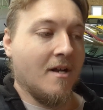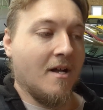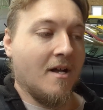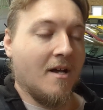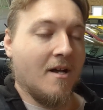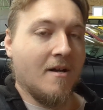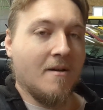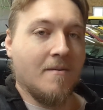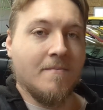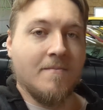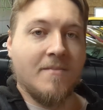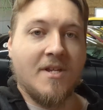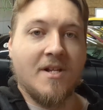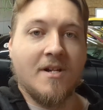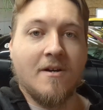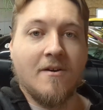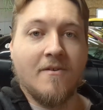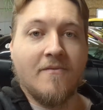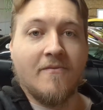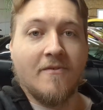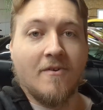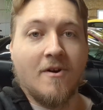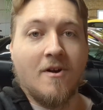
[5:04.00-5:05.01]

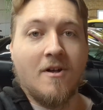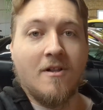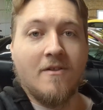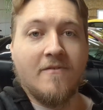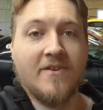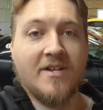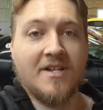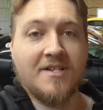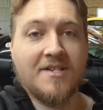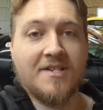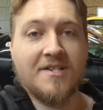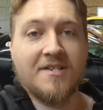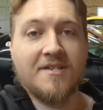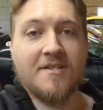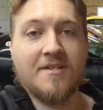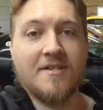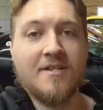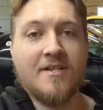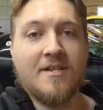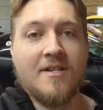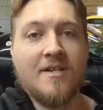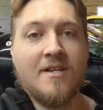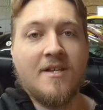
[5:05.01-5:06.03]
for all of us.
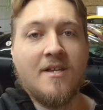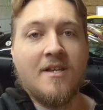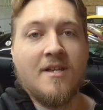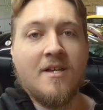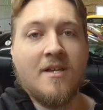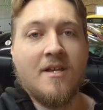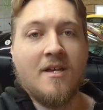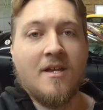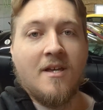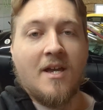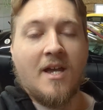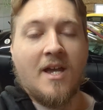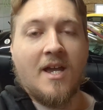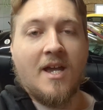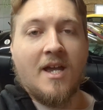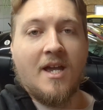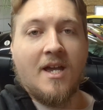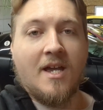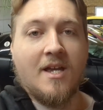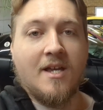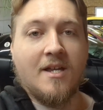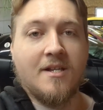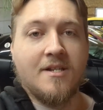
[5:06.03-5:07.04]

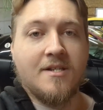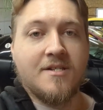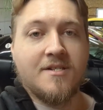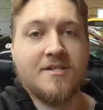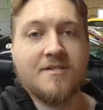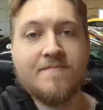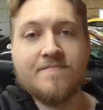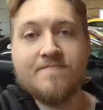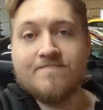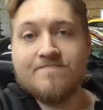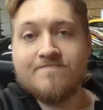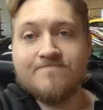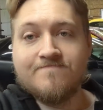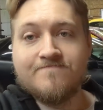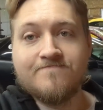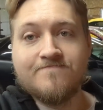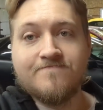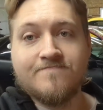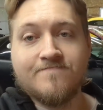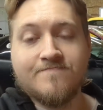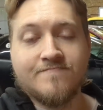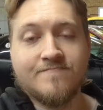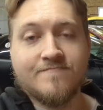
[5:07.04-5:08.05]
And
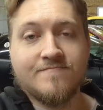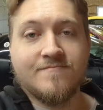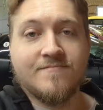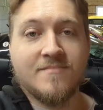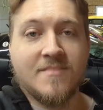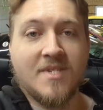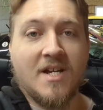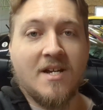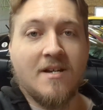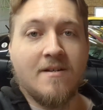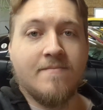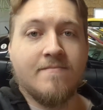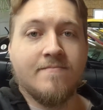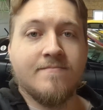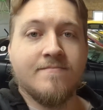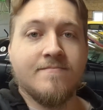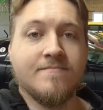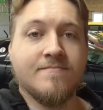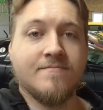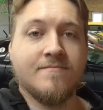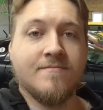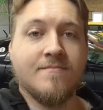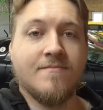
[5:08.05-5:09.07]
yeah,
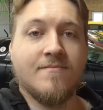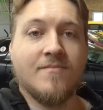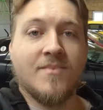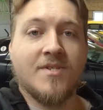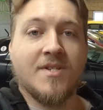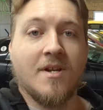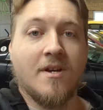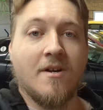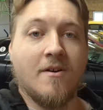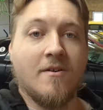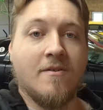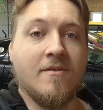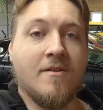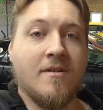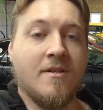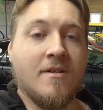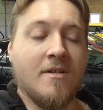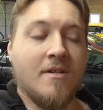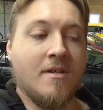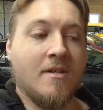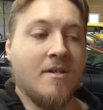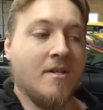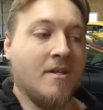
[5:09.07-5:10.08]
so
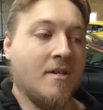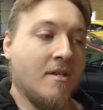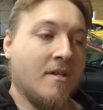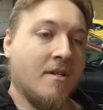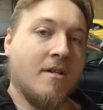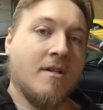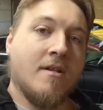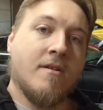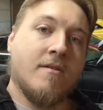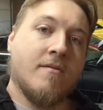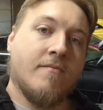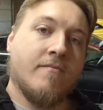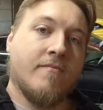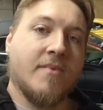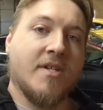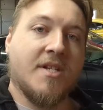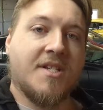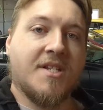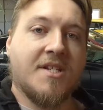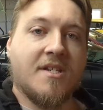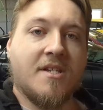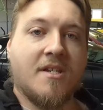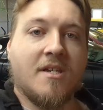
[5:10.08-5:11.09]

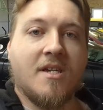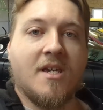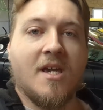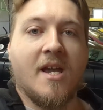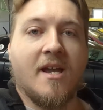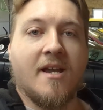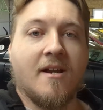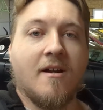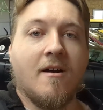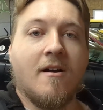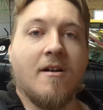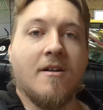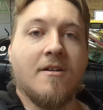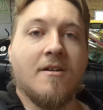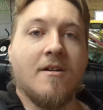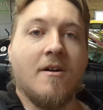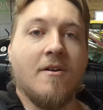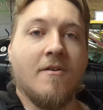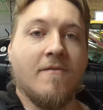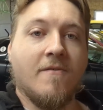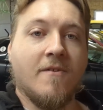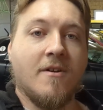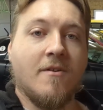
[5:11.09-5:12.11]
let's kick it on
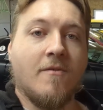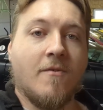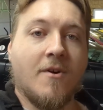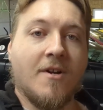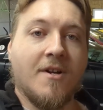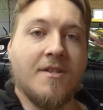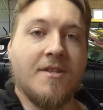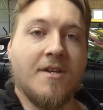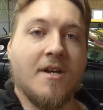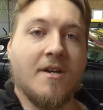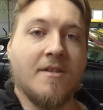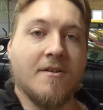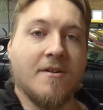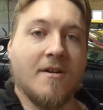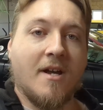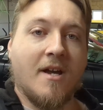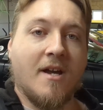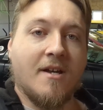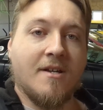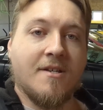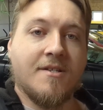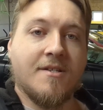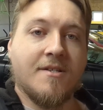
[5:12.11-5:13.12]
over to one of the other
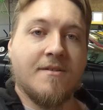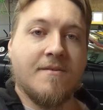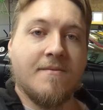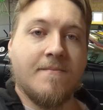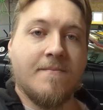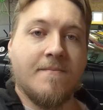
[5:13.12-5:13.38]
guys.